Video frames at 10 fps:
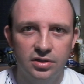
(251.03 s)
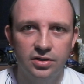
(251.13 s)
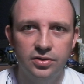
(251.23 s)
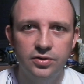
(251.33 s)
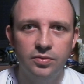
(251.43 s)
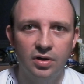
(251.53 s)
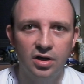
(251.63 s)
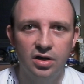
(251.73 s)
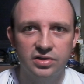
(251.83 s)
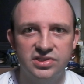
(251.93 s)
who
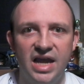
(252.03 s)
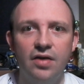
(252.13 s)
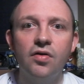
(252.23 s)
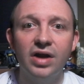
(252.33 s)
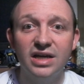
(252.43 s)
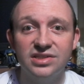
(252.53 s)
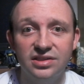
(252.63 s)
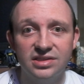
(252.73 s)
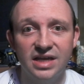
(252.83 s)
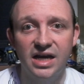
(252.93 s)
are terrorising
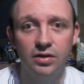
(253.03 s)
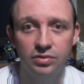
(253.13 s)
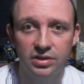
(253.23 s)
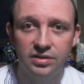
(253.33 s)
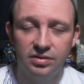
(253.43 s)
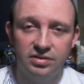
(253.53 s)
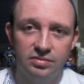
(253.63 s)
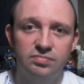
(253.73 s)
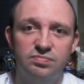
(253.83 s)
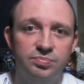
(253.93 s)
the town and
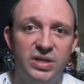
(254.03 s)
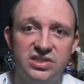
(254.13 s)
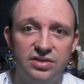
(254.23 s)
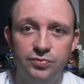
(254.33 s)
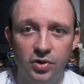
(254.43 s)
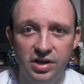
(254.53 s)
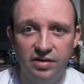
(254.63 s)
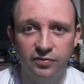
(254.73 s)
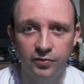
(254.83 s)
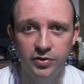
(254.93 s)
basically running
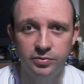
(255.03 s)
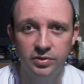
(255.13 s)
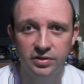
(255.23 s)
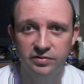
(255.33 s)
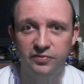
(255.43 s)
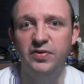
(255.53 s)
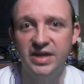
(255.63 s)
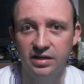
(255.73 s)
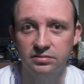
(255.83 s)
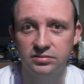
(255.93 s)
it through fear